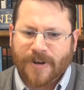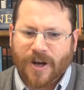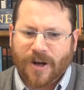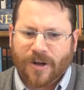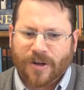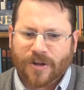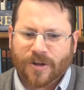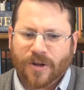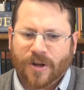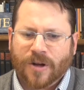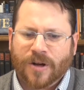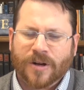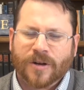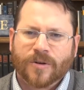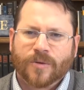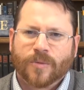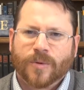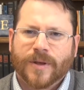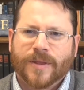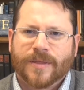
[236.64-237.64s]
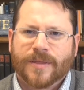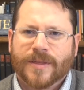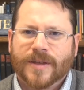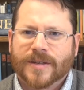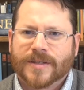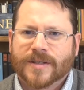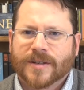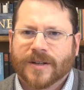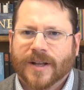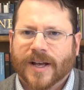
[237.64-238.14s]
Along with
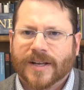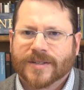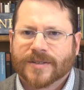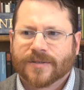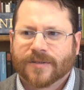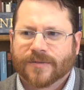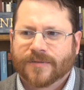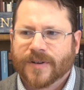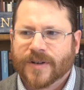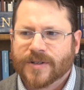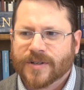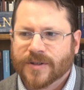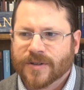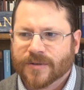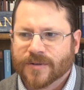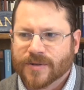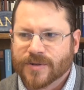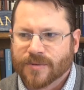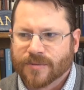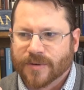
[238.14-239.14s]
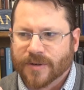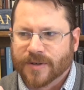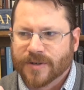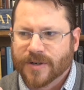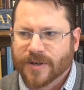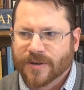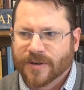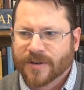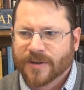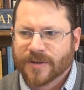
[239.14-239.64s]
this classical vision, there was a
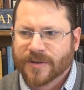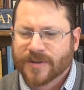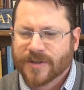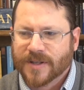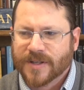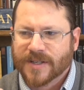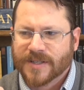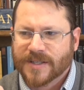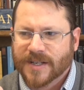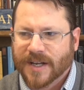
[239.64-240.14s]
return to this